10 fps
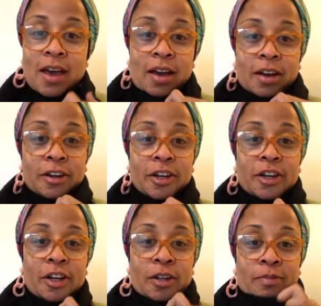
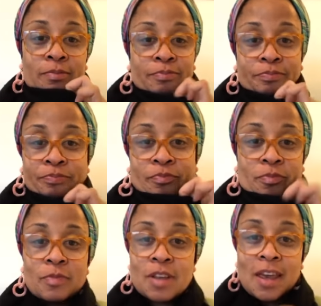um,
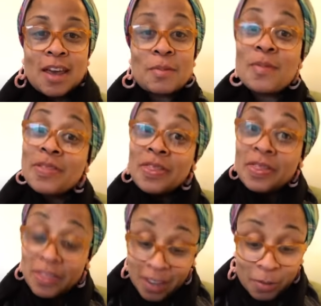
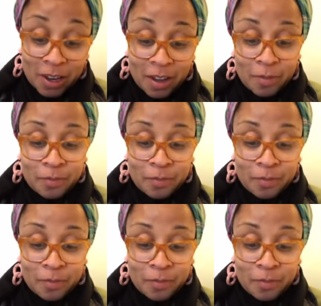here we go